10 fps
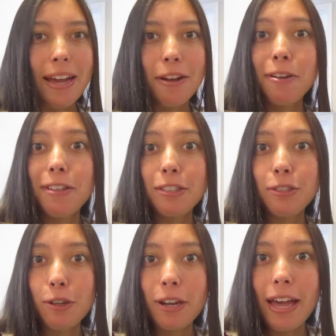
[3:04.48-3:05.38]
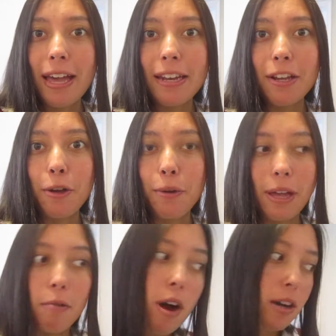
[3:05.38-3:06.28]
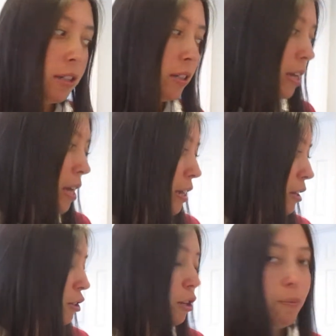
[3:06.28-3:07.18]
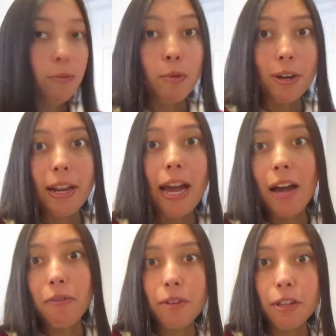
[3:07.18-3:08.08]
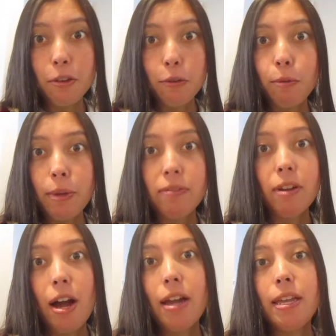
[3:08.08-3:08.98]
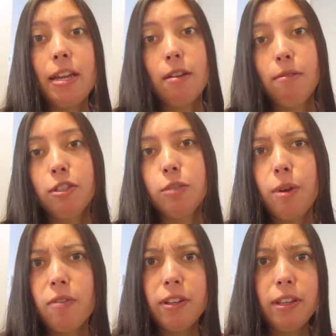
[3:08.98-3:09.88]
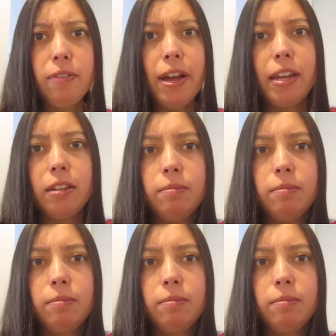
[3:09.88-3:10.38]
go to the store yet and go get waters. So we're gonna have to use what we've got here, which is perfectly fine.